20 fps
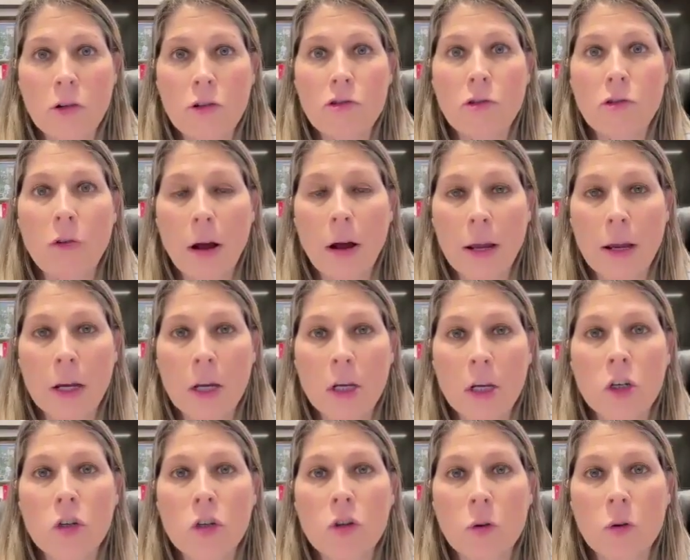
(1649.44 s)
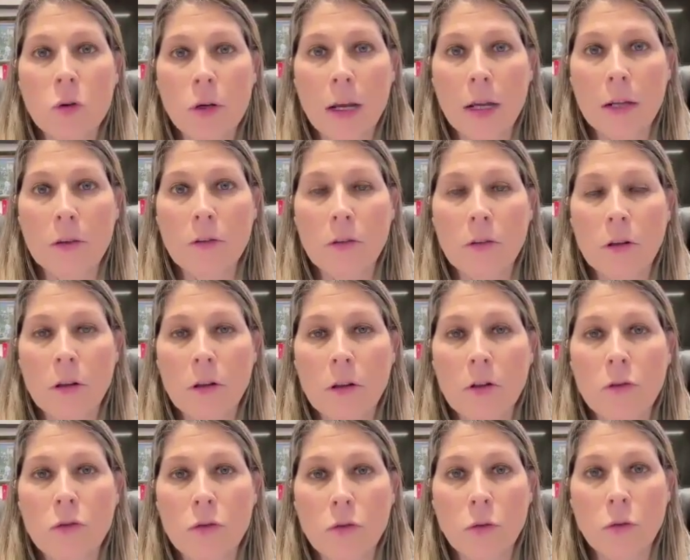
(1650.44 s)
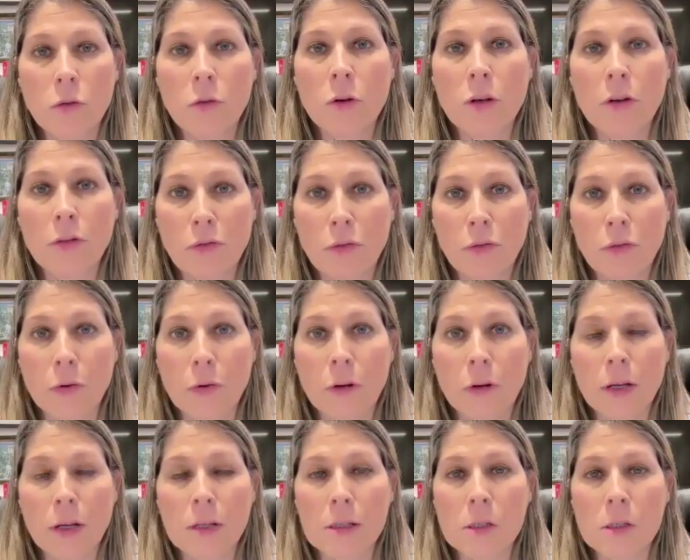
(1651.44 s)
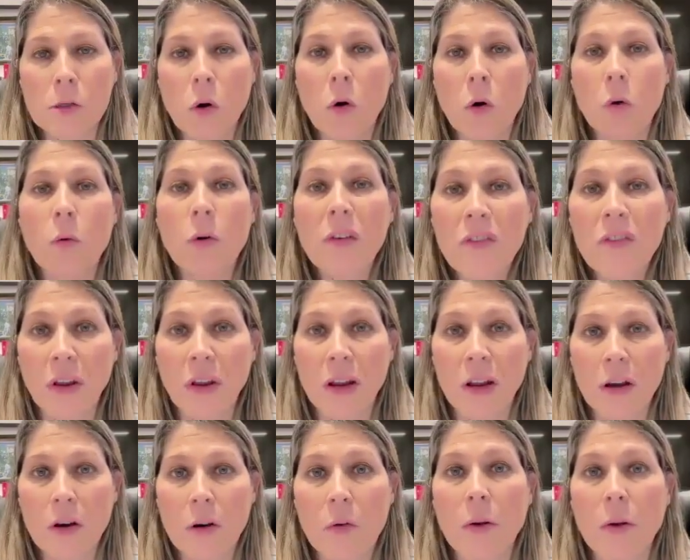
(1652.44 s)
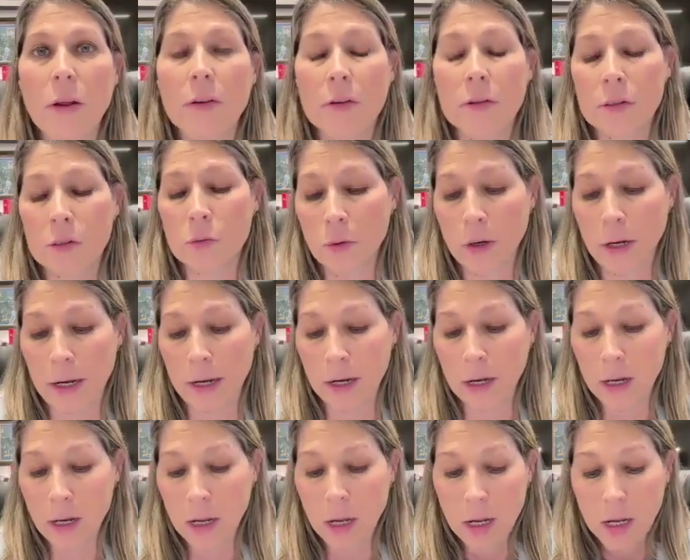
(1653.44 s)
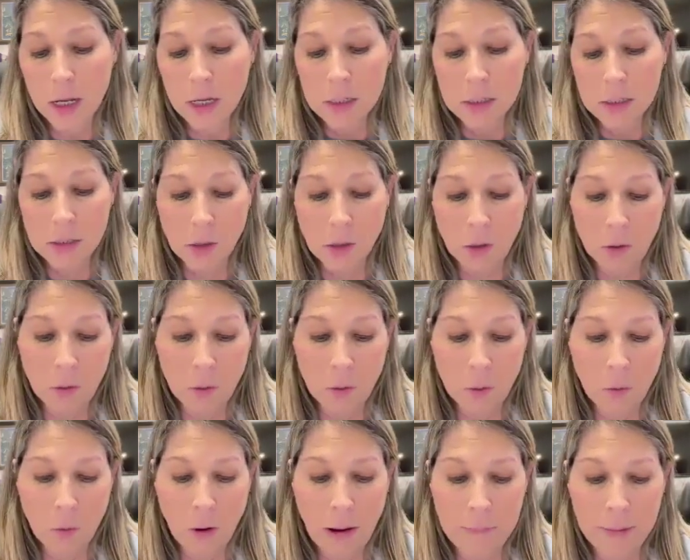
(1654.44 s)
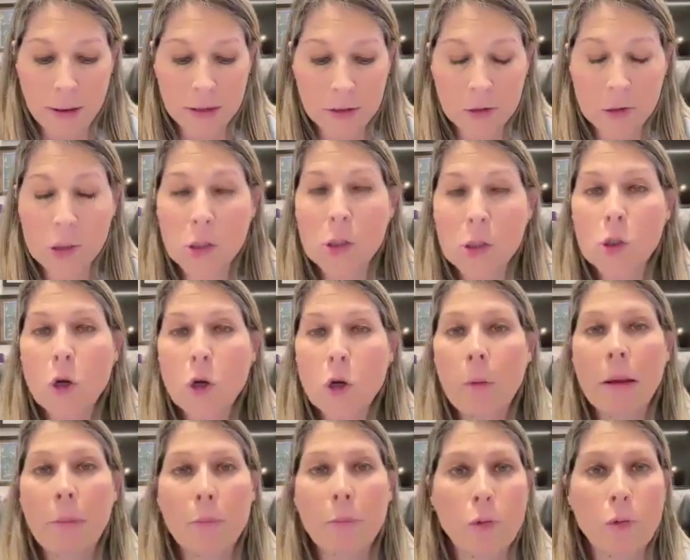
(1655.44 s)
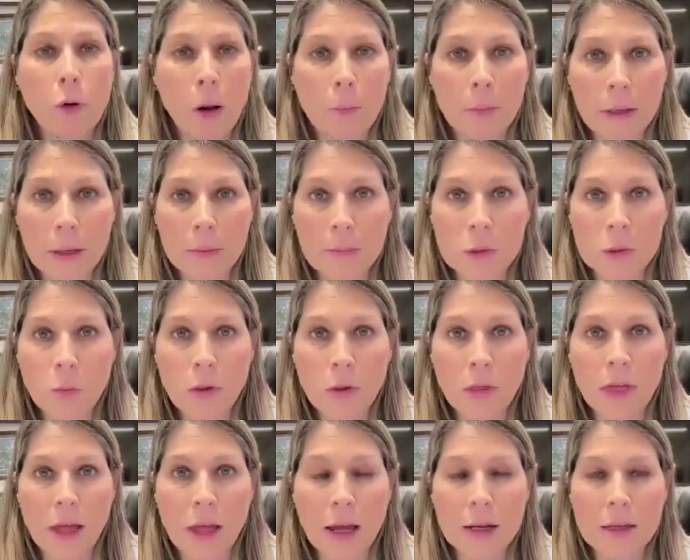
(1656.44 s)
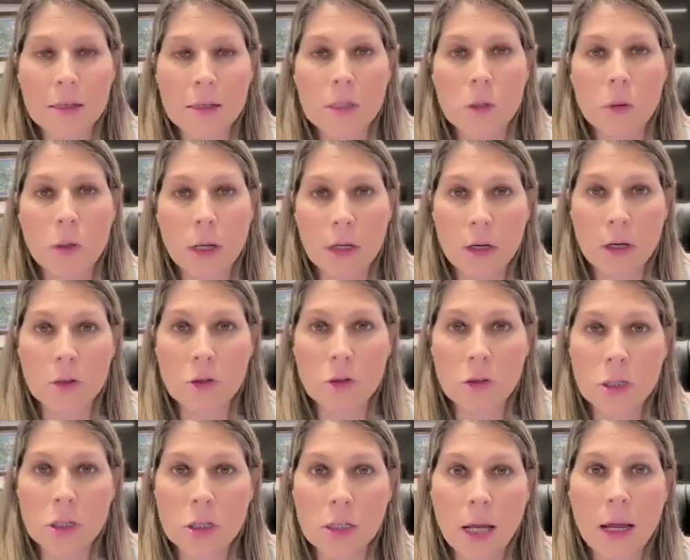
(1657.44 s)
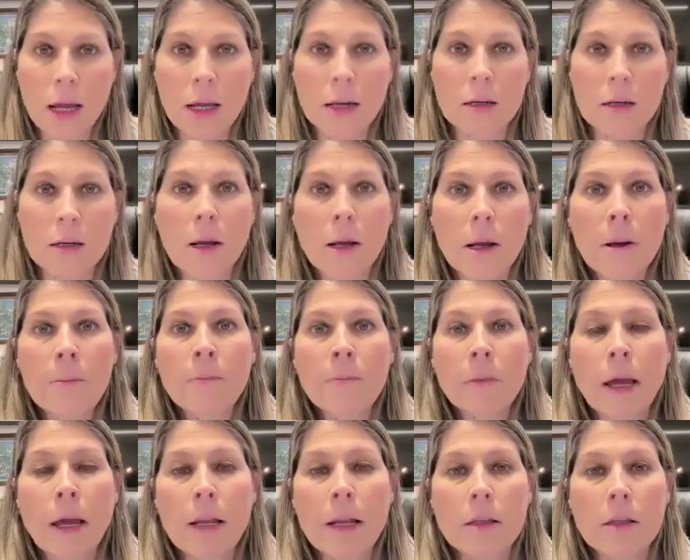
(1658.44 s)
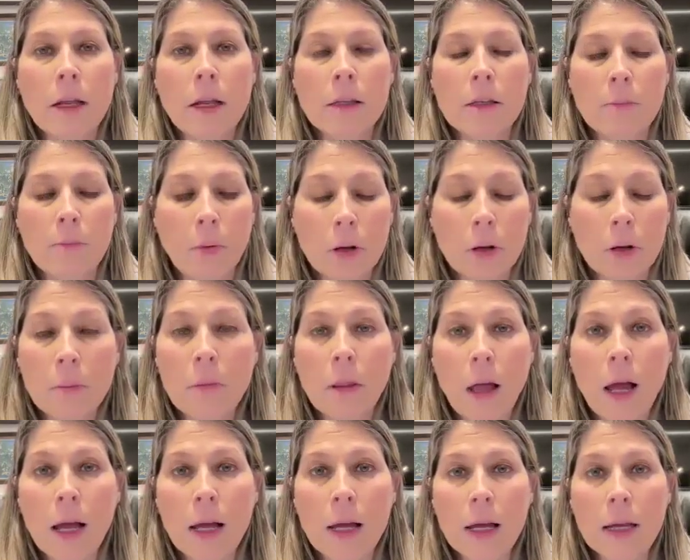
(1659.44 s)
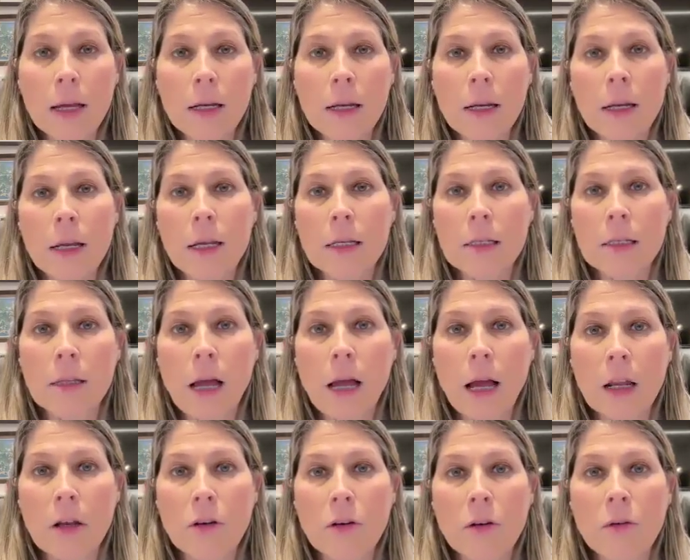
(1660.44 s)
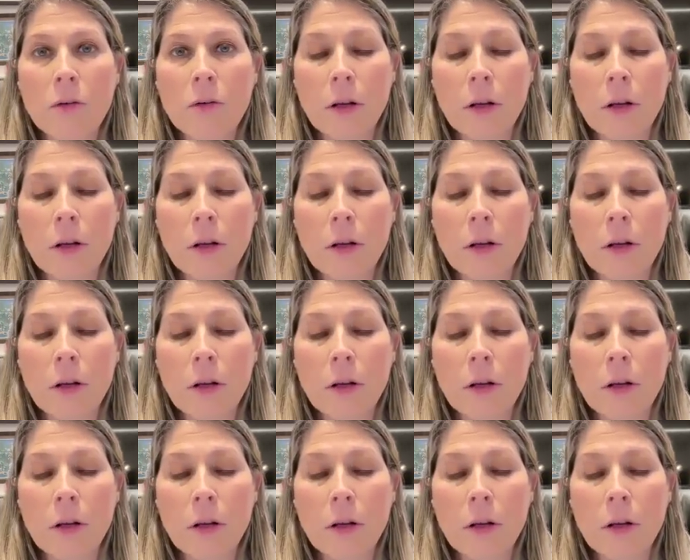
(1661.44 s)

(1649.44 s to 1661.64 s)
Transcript: trying to get to the food. It's horrendous, really. So, I mean, there's so many problems with that, as you can understand. And the bottom line is that,